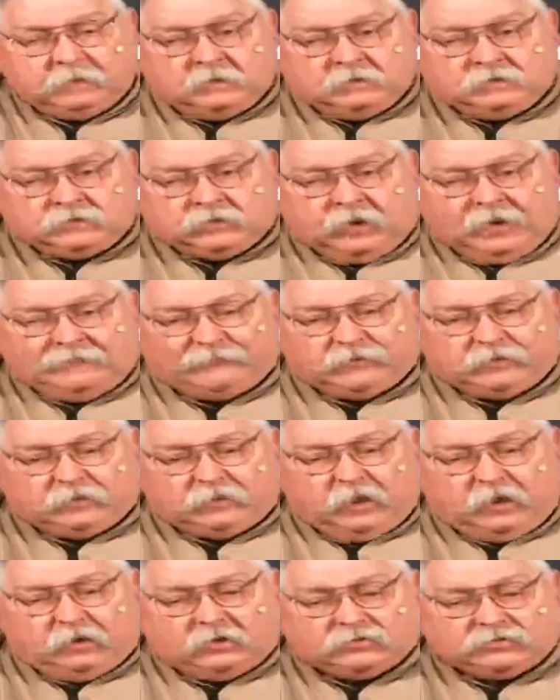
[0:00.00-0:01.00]
so having a
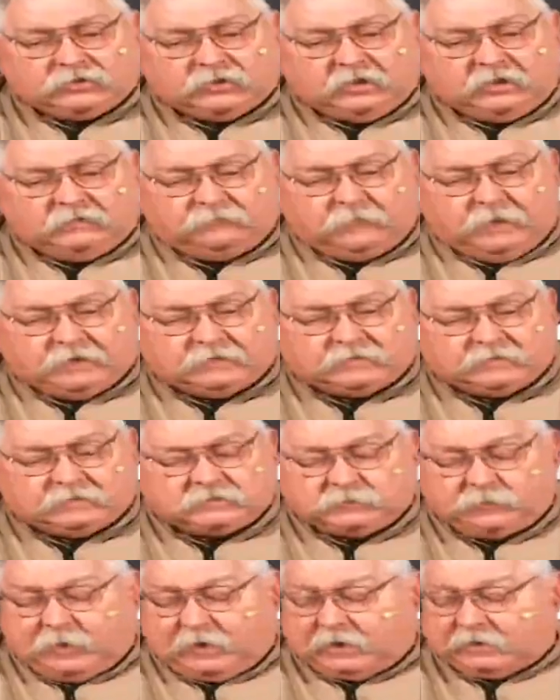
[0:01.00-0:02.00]
long sleeve makes
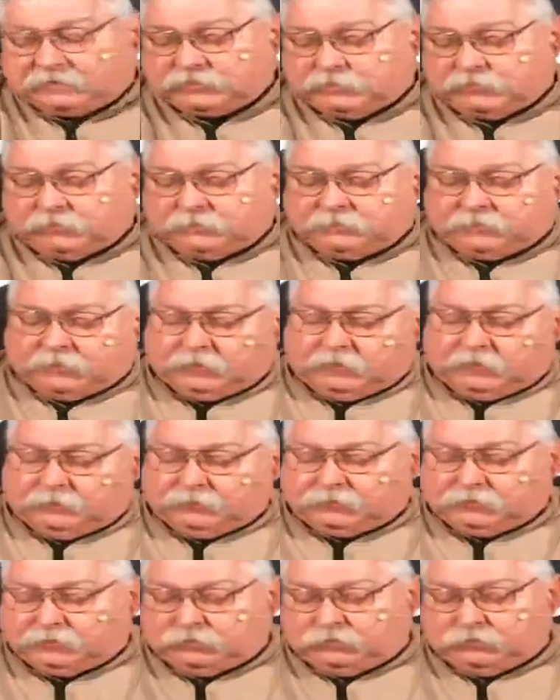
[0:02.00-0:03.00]
it possible for him
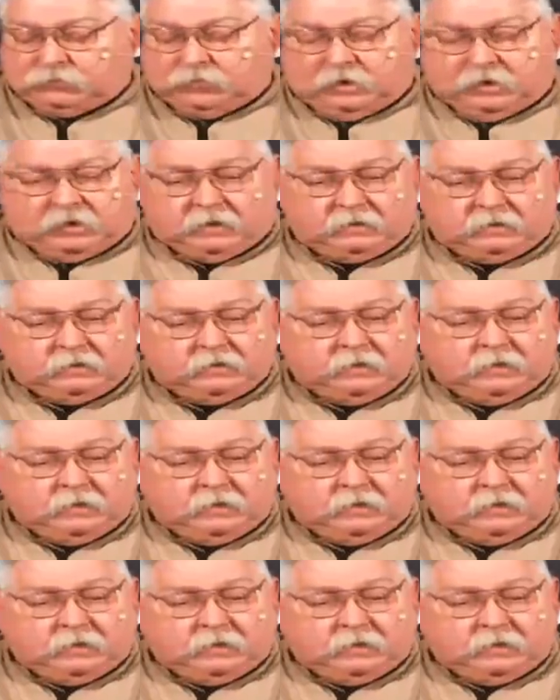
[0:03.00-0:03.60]
to